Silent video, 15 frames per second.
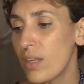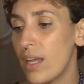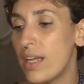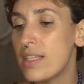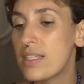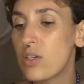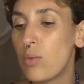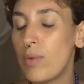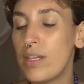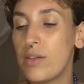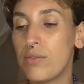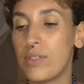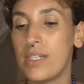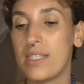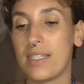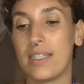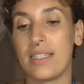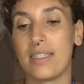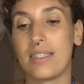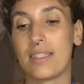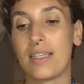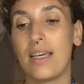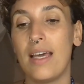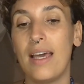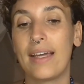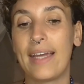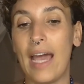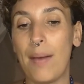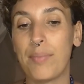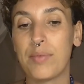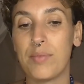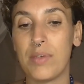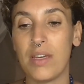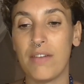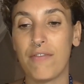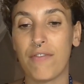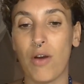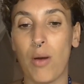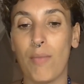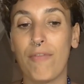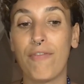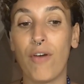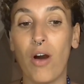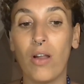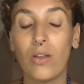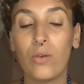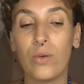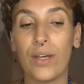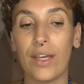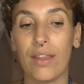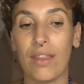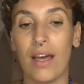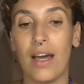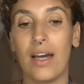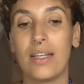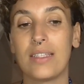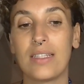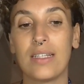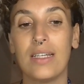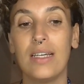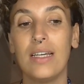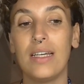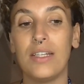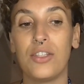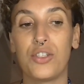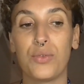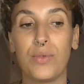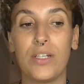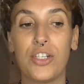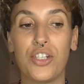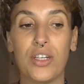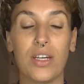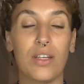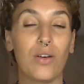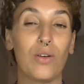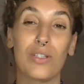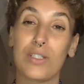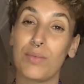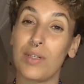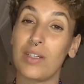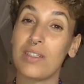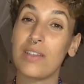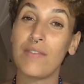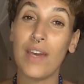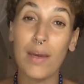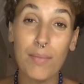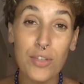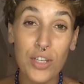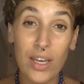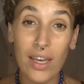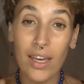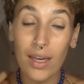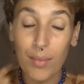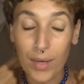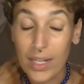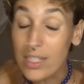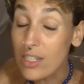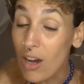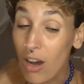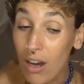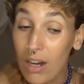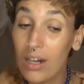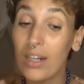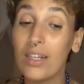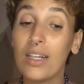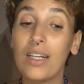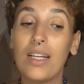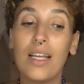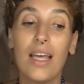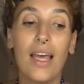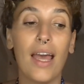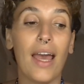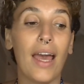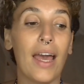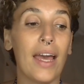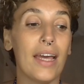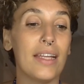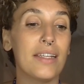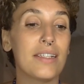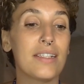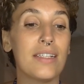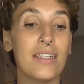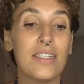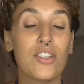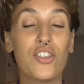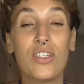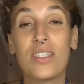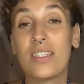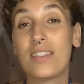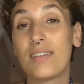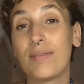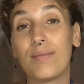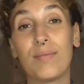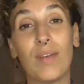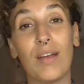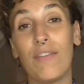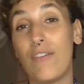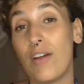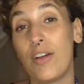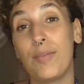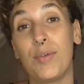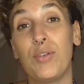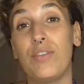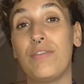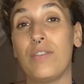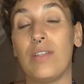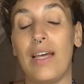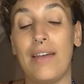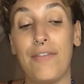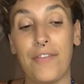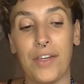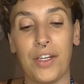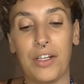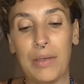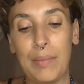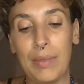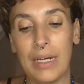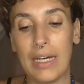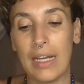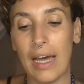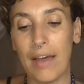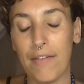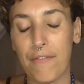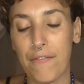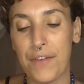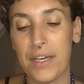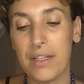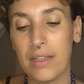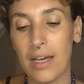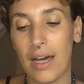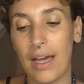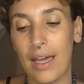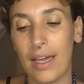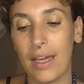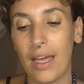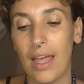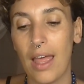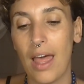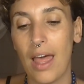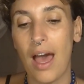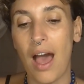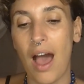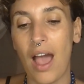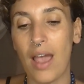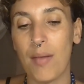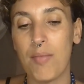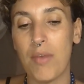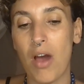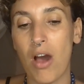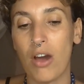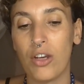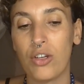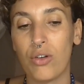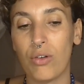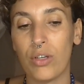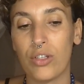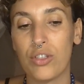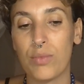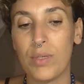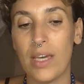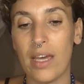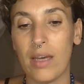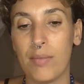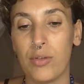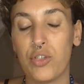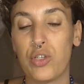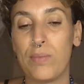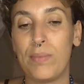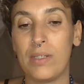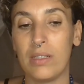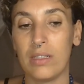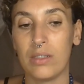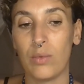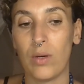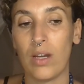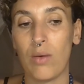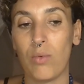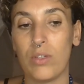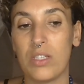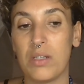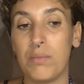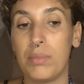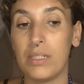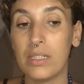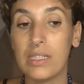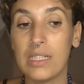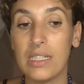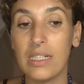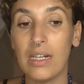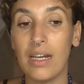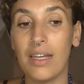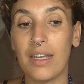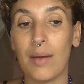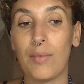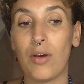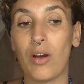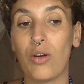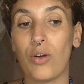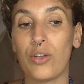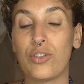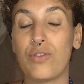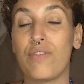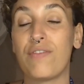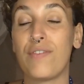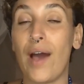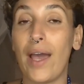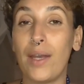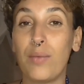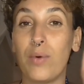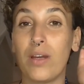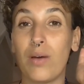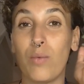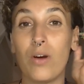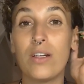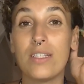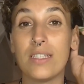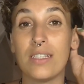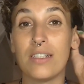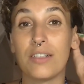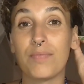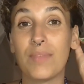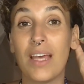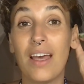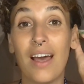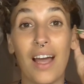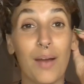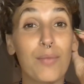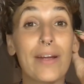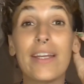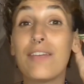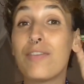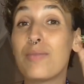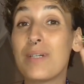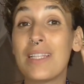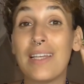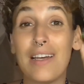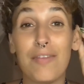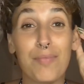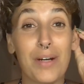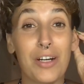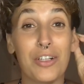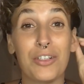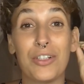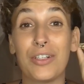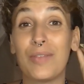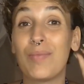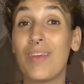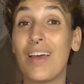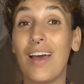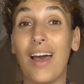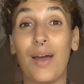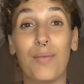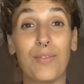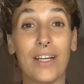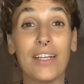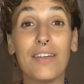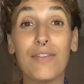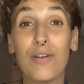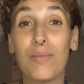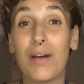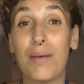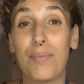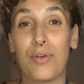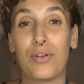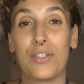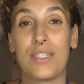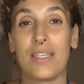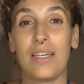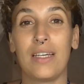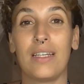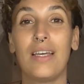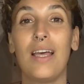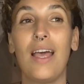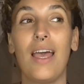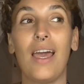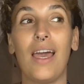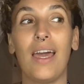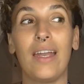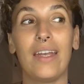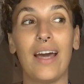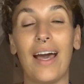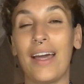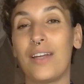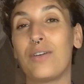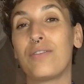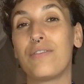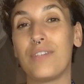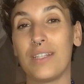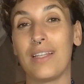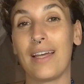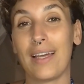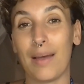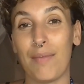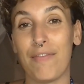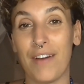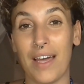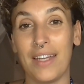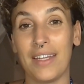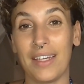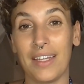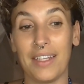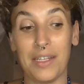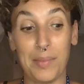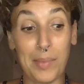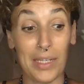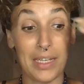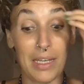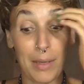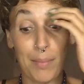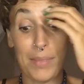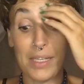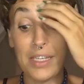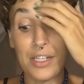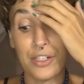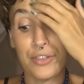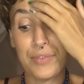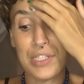And so many reasons kept me from following that intuition, also because of MJ, my dog. And it's just a very beautiful life here. But I feel like I'm not going to be able to build what I want to build here, and I'm not going to find what I want here. I'm ready for my life partner, I'm ready for my person, and I don't feel like I'm finding him here.